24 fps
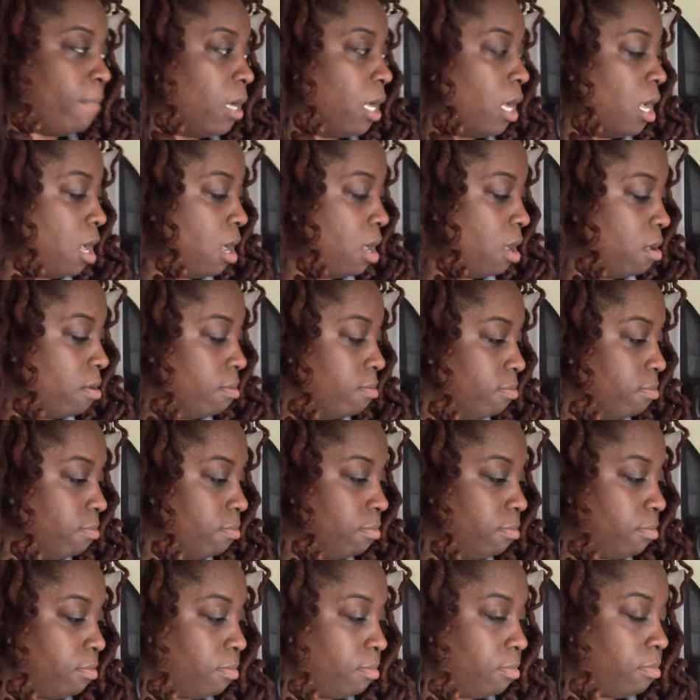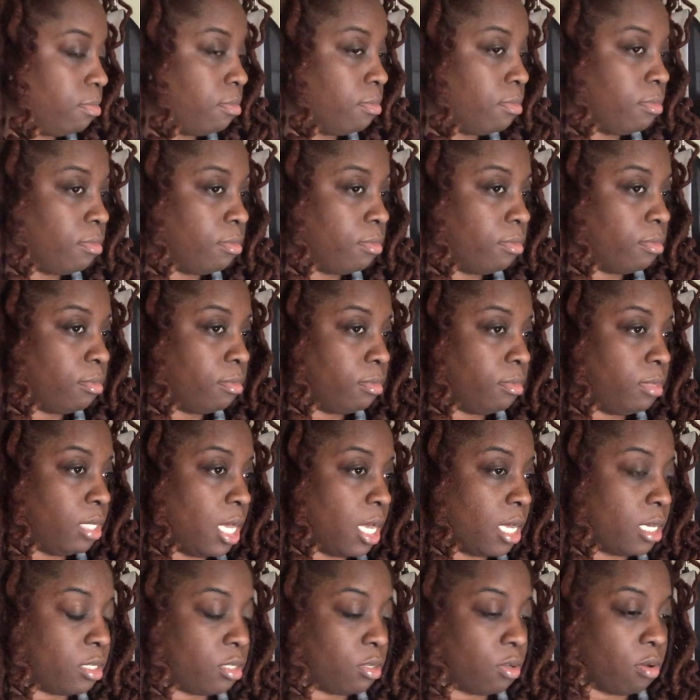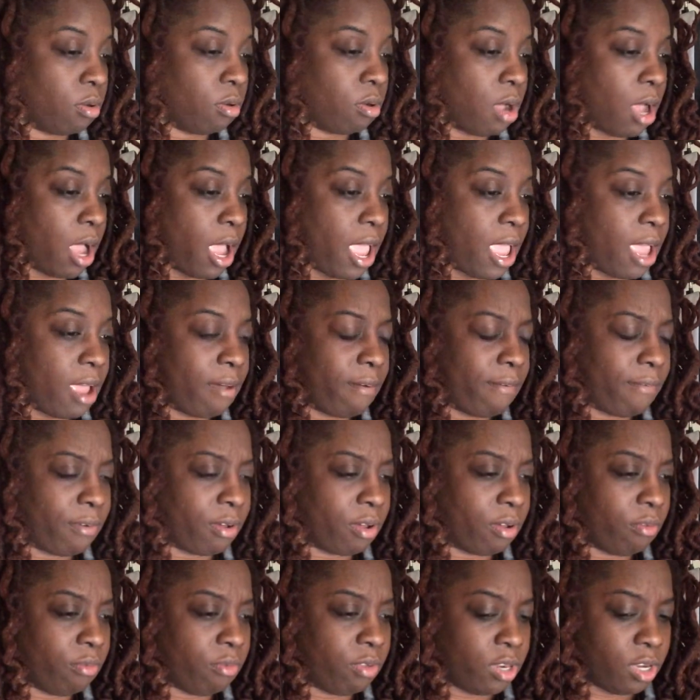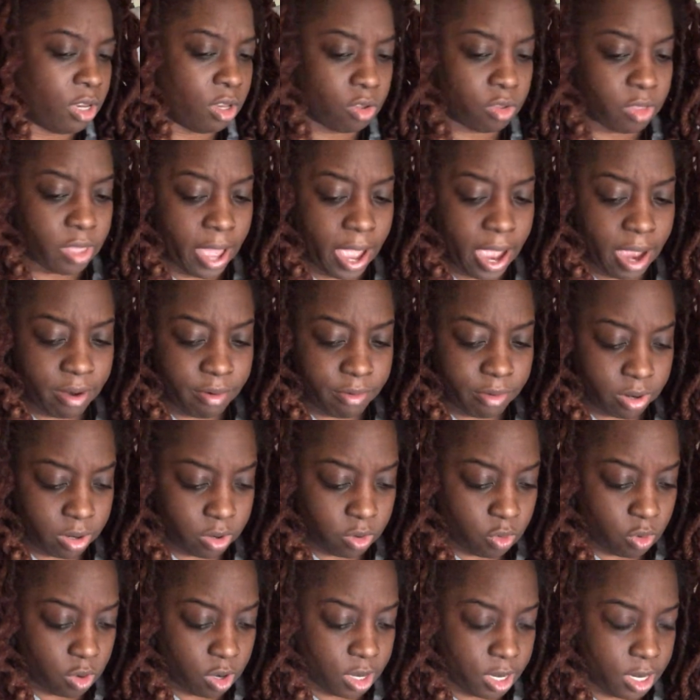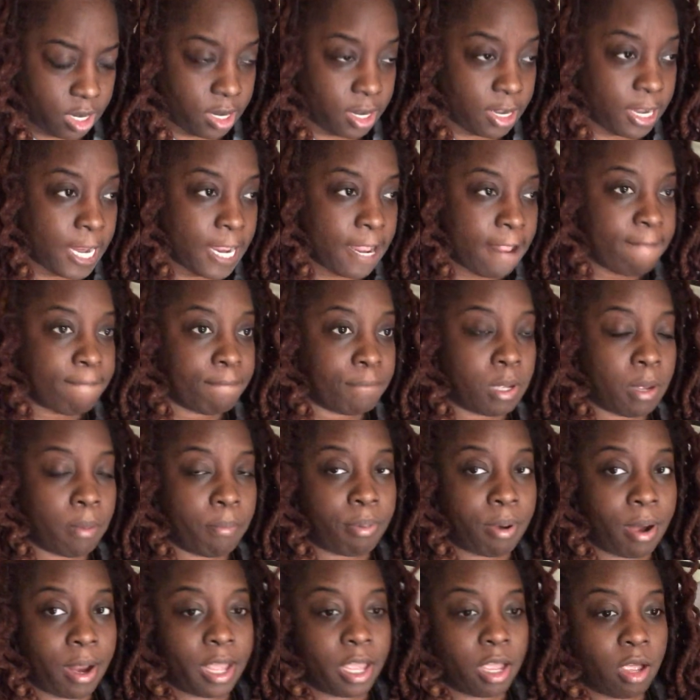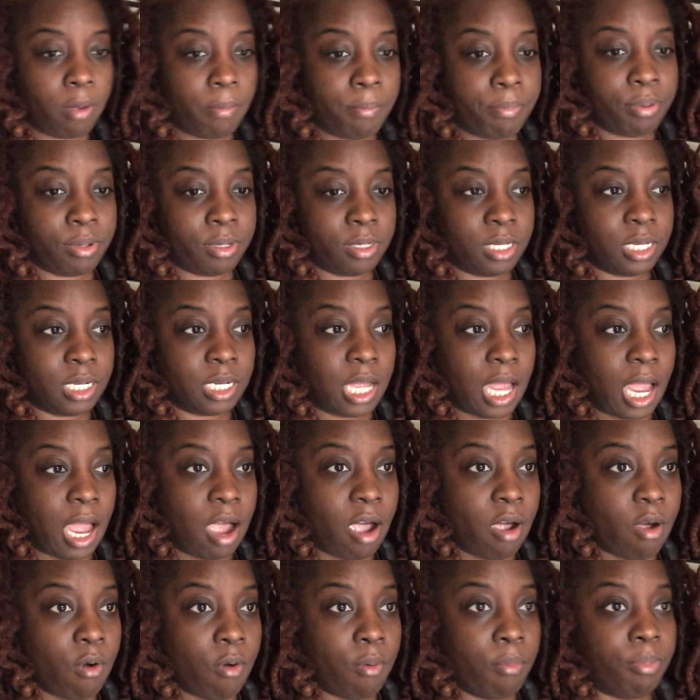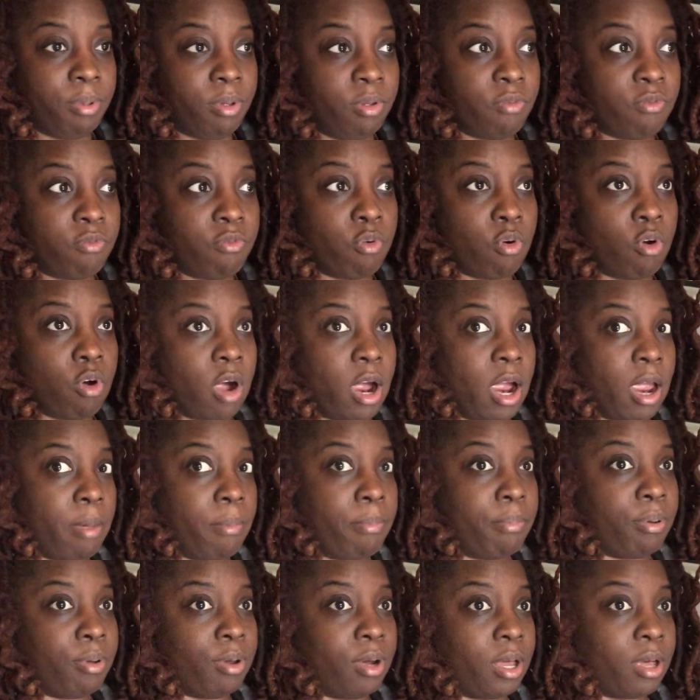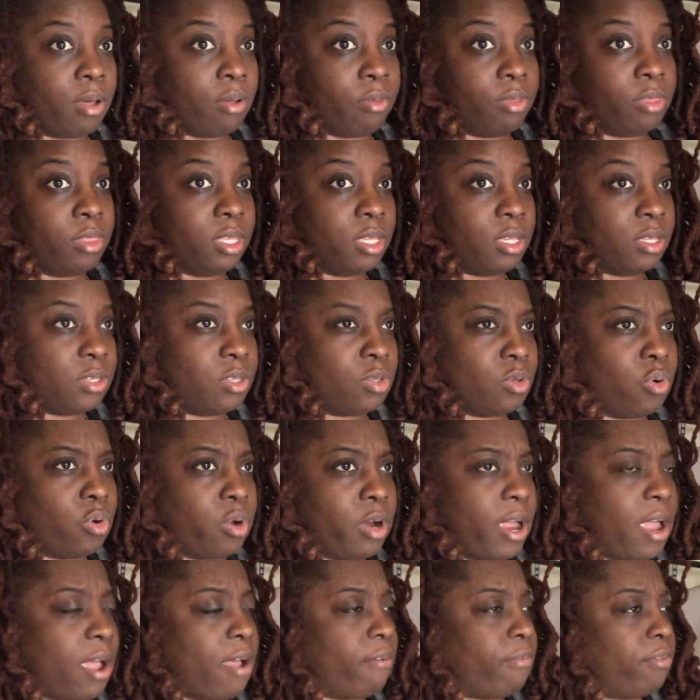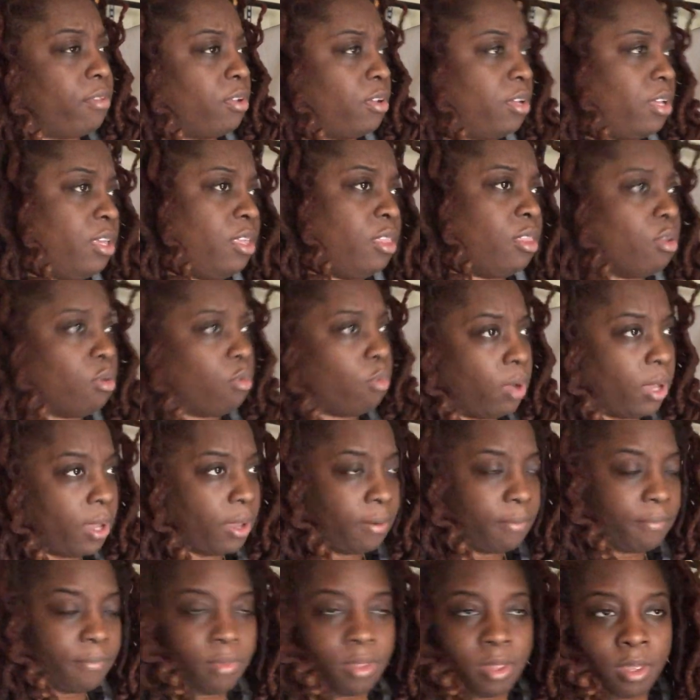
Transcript: Yeah, so I have a video that I recorded. I'm probably going to put that out before I put out this or after, either way.